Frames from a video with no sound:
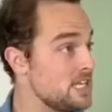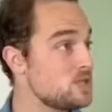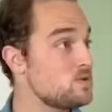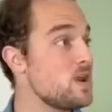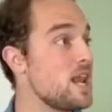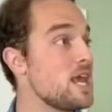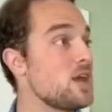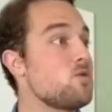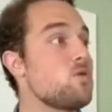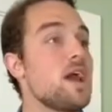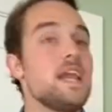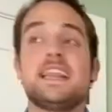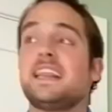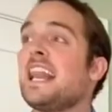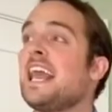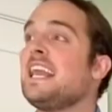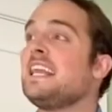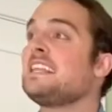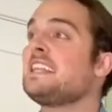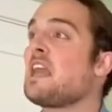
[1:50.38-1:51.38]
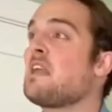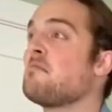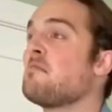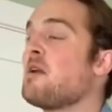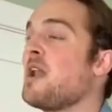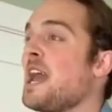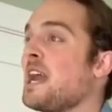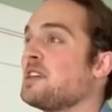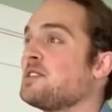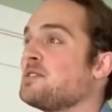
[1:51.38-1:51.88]
well, I quite like table,
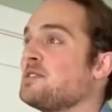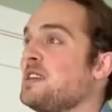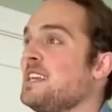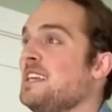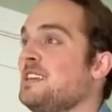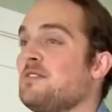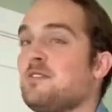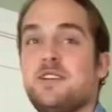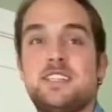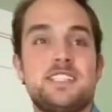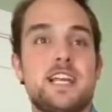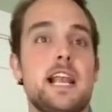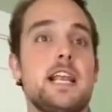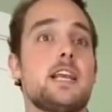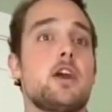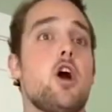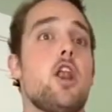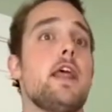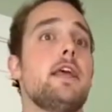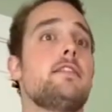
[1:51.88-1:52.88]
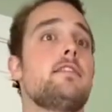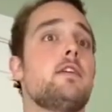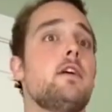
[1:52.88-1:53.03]
actually. We shall call it